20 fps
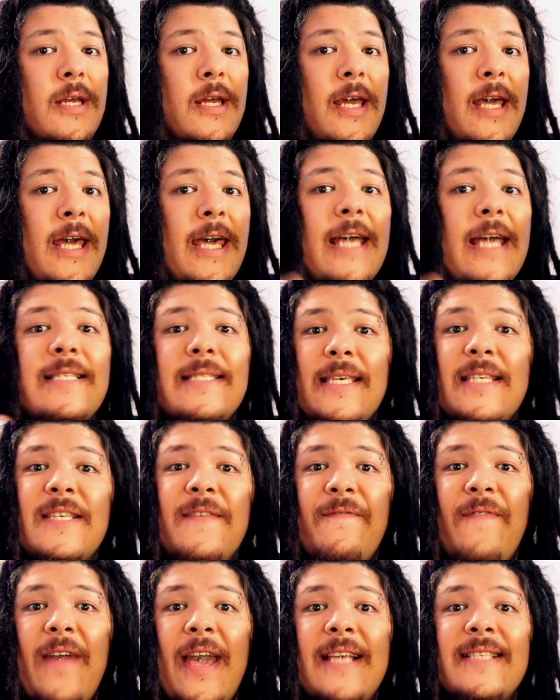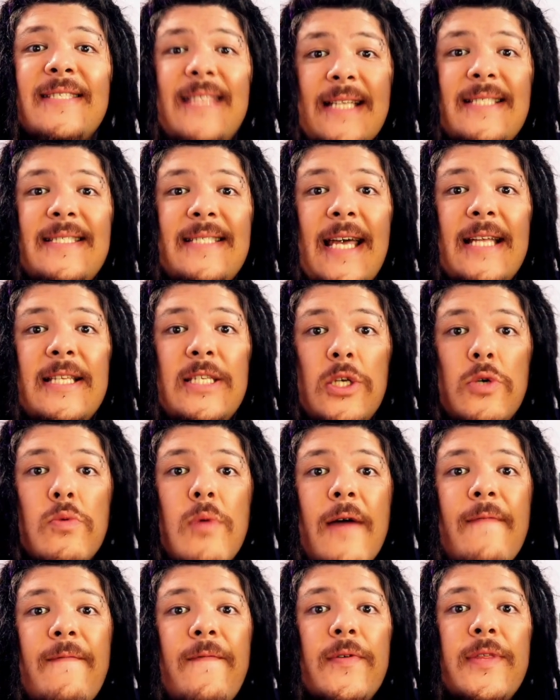It's this phase that sets you
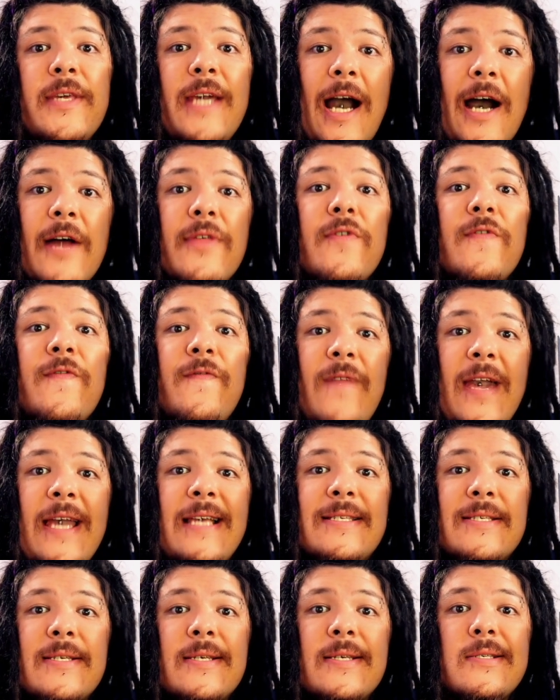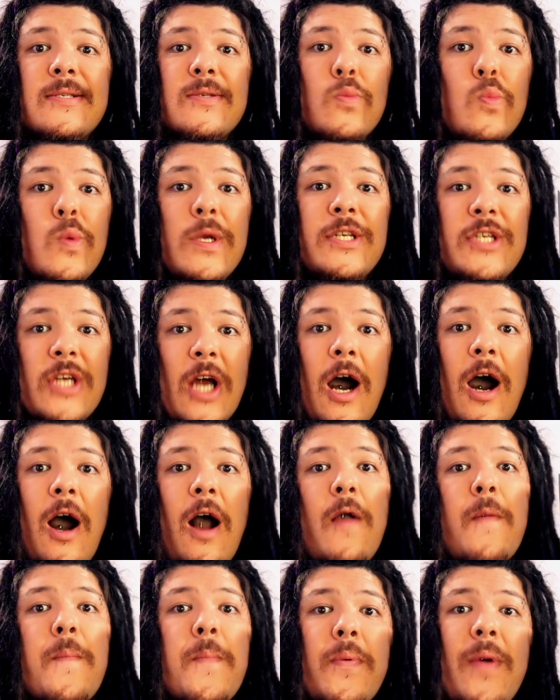up for the other phases, which
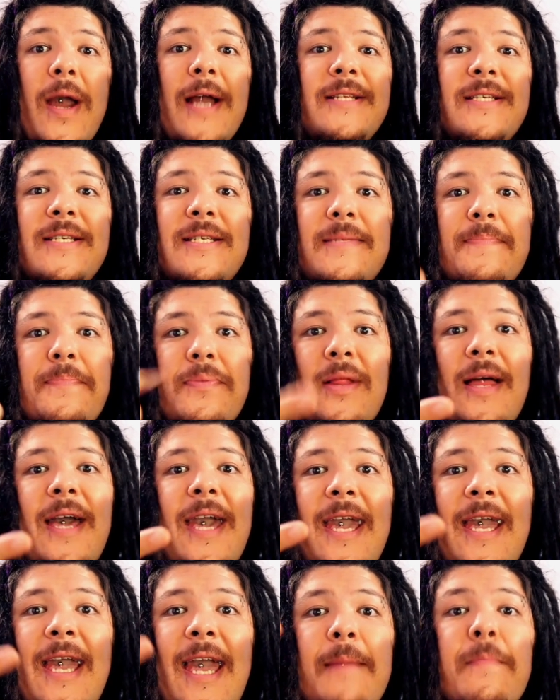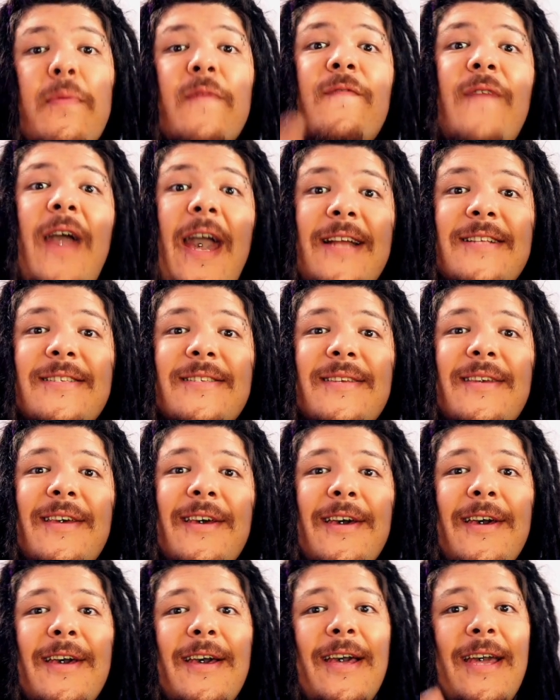are practice, play, and perfect.
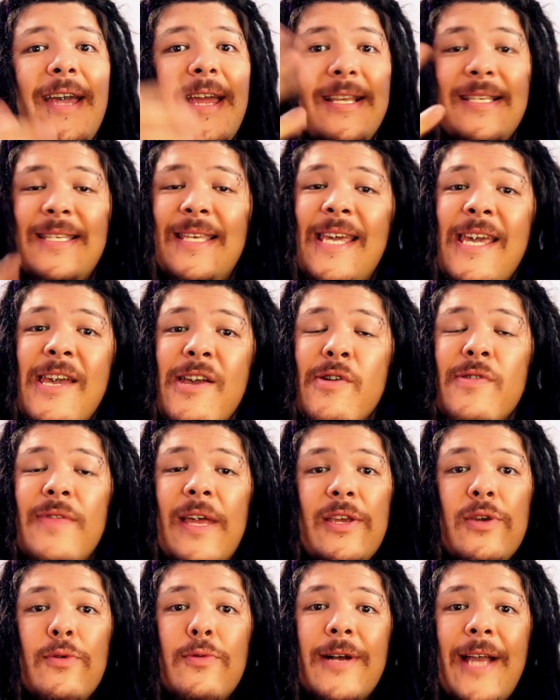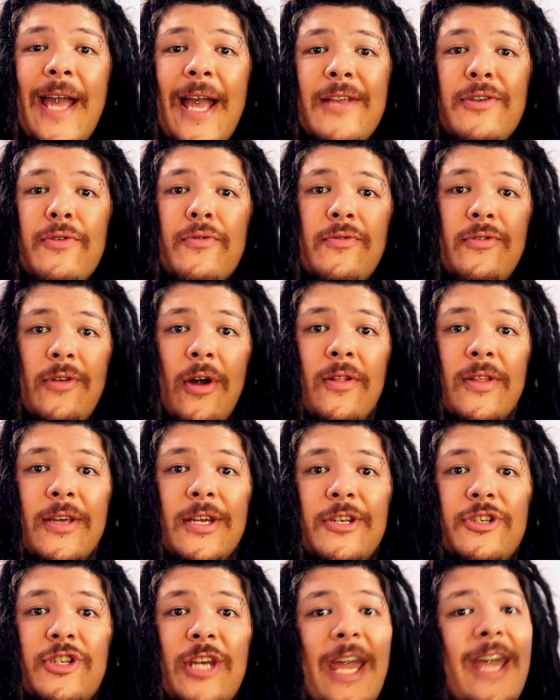It is here that you will gain your
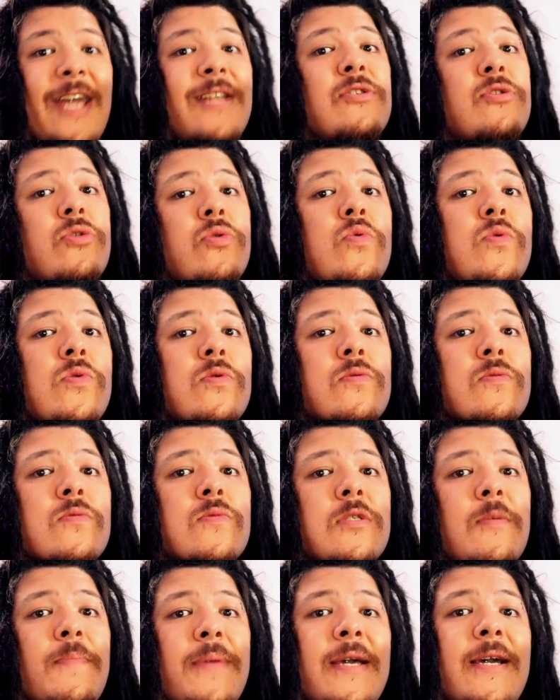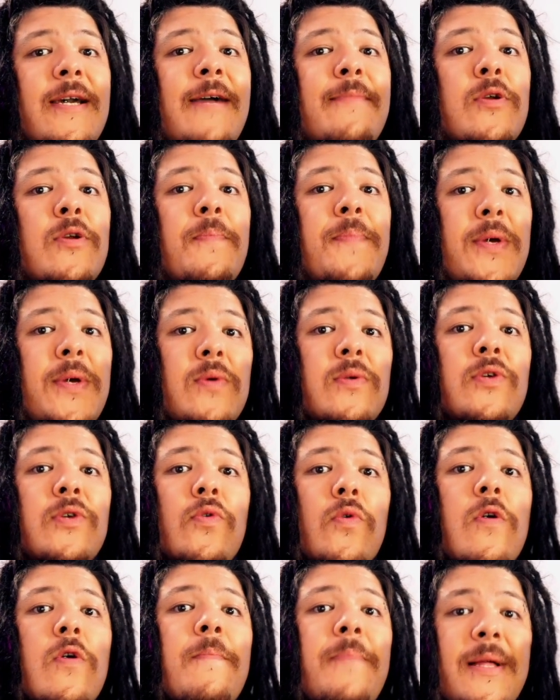knowledge and tools to be able to build
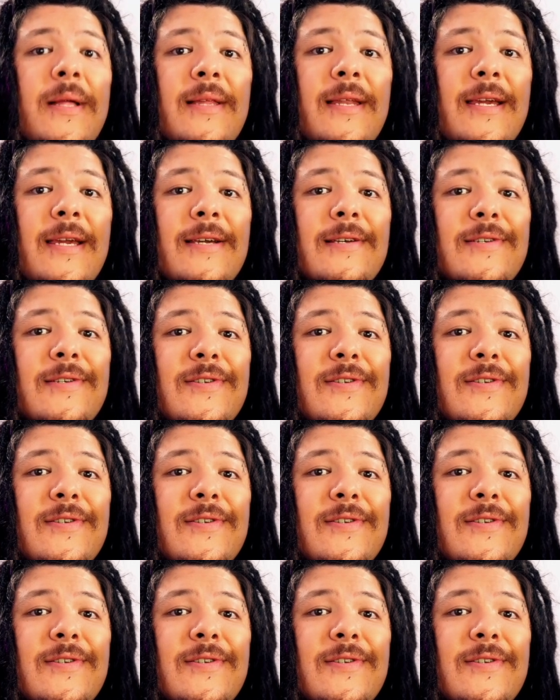your abilities.